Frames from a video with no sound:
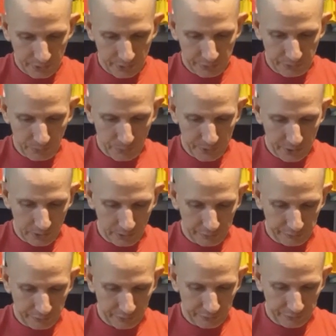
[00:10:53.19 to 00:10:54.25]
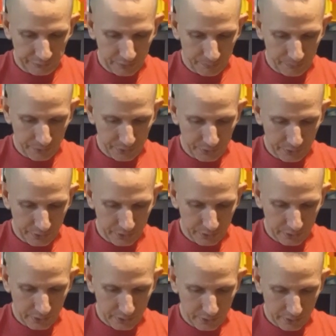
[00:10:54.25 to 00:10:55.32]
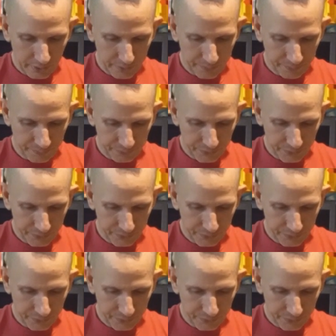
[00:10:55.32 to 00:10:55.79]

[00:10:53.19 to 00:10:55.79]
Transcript: It's weird. It says something like, let's